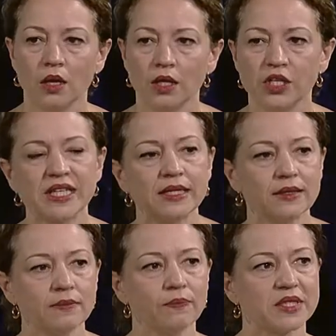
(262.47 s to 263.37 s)
You
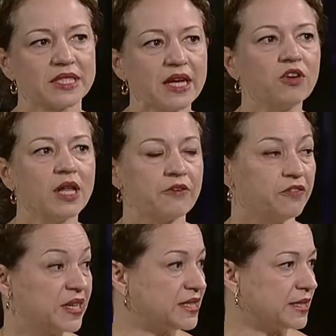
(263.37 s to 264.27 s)
see, SaverLife
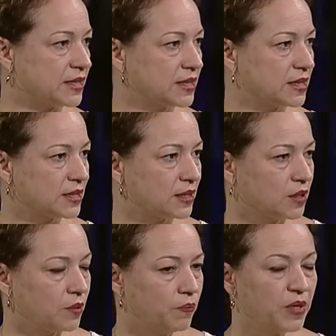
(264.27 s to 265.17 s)
exists
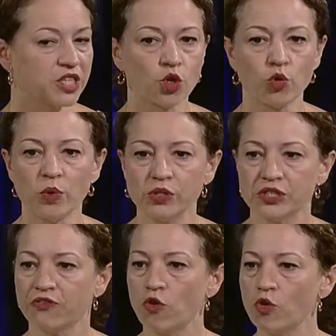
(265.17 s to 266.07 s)
because
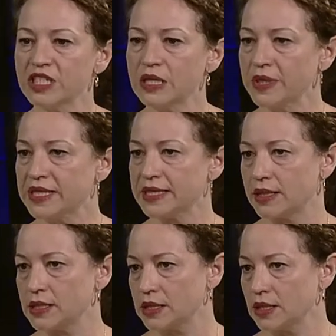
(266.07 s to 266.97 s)
almost
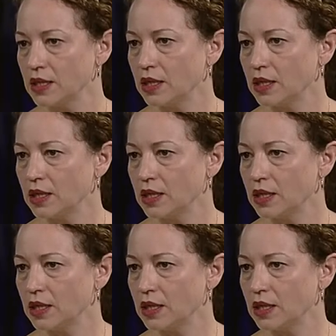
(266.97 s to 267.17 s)
40%